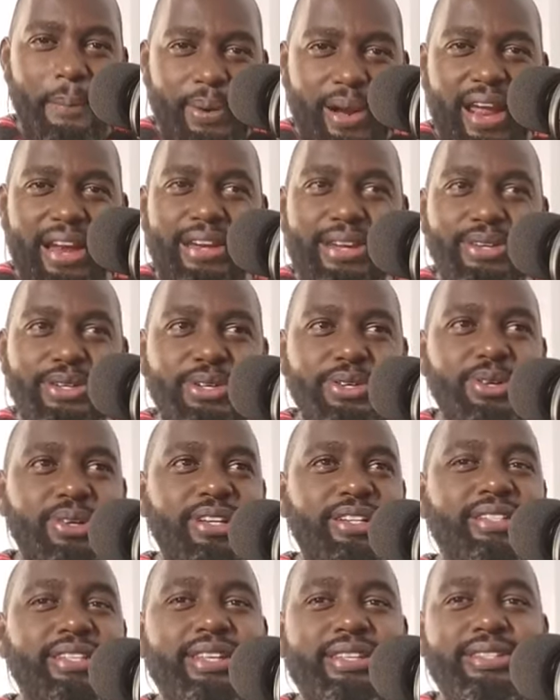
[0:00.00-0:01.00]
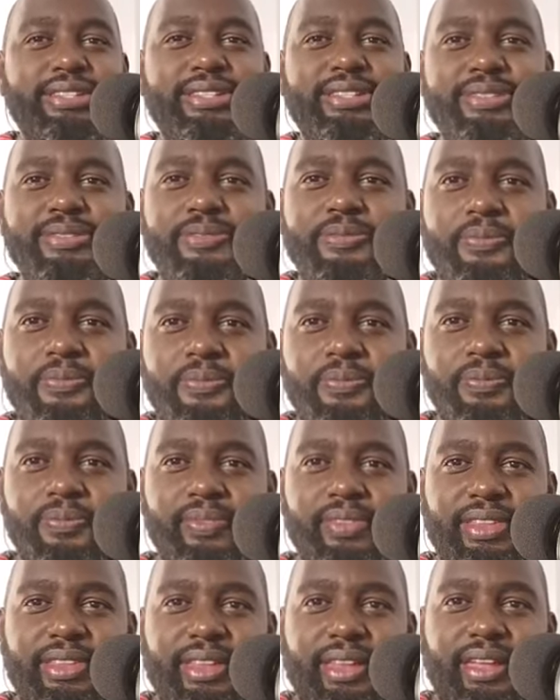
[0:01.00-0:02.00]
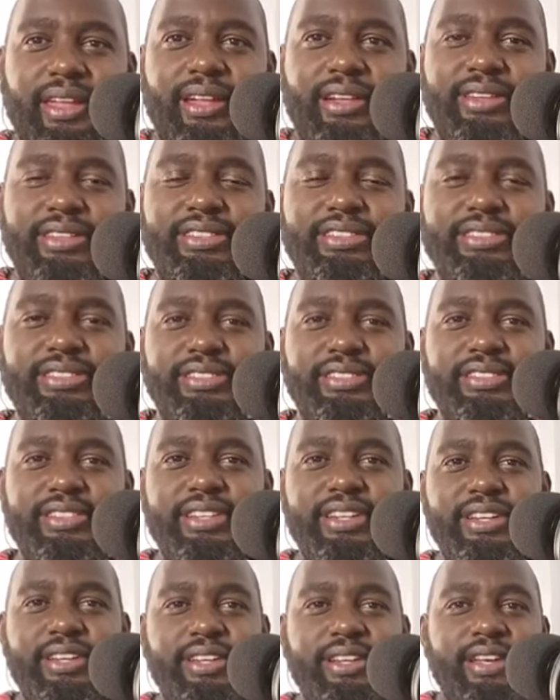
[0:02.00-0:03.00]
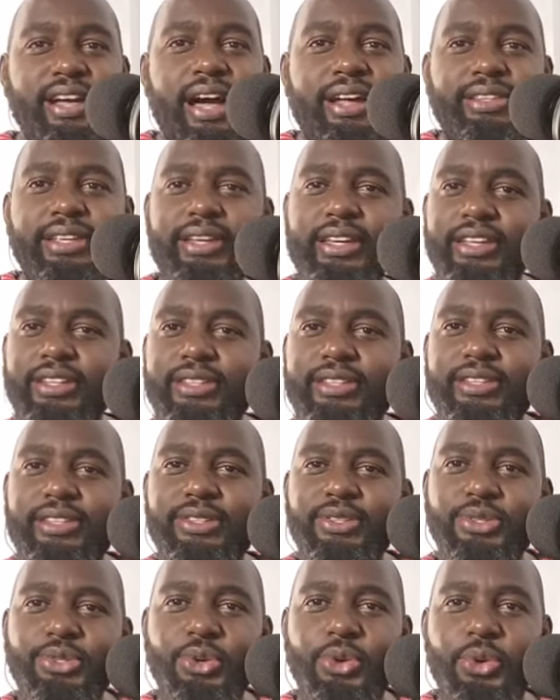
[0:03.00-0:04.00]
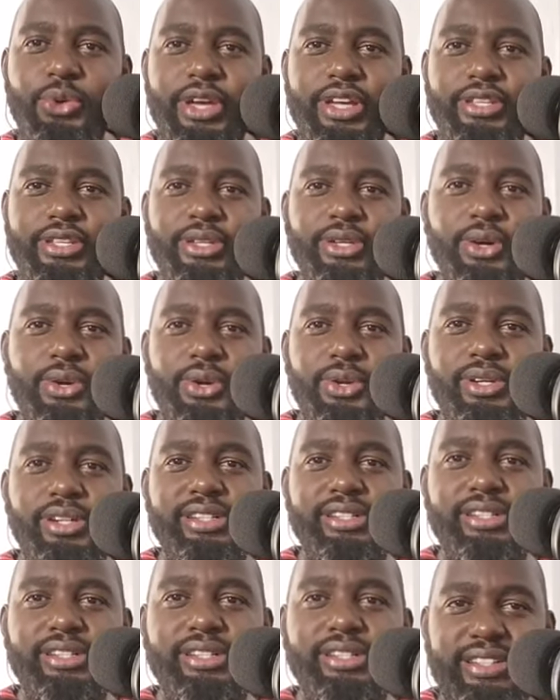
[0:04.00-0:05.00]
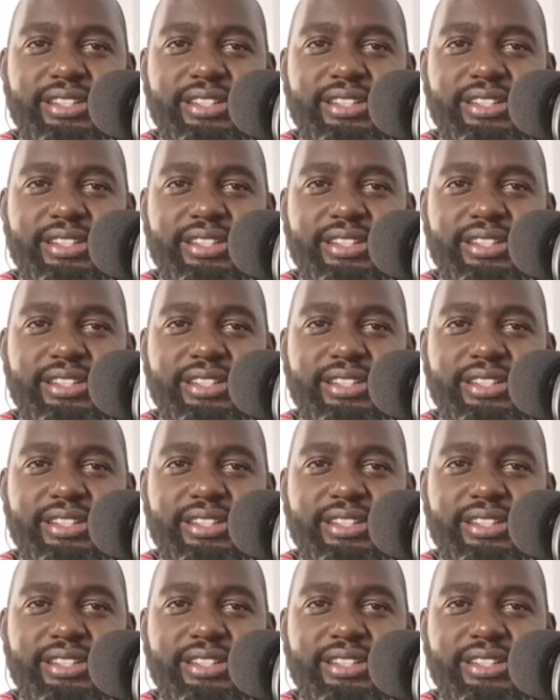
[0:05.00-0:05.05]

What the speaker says: Brand new, it is. I think it's 2 weeks old.